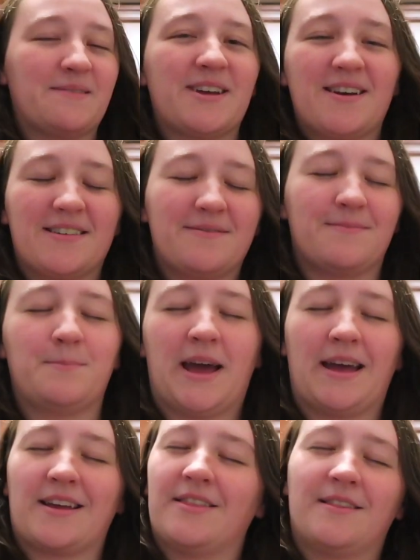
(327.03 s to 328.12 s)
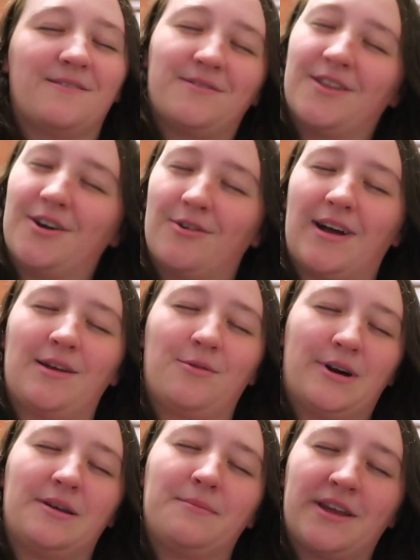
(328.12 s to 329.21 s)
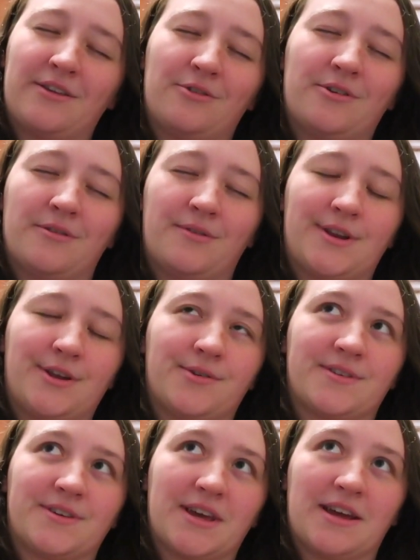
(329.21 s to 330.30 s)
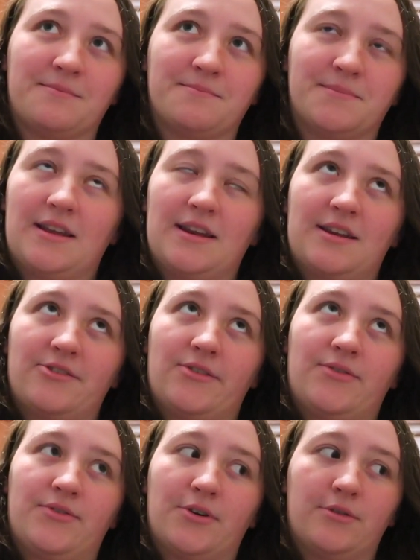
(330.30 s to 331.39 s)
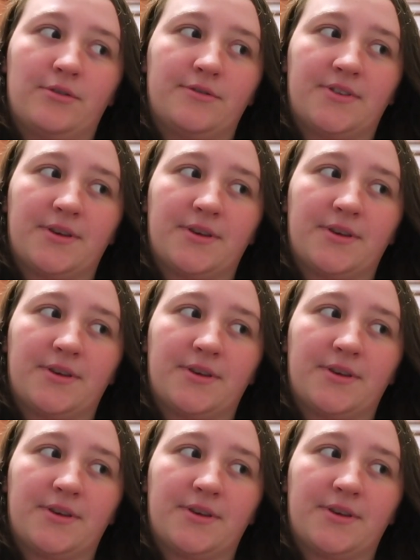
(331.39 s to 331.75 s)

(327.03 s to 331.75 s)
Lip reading: I'm not back in the flow. I want to make YouTube videos again. Getting into a flow of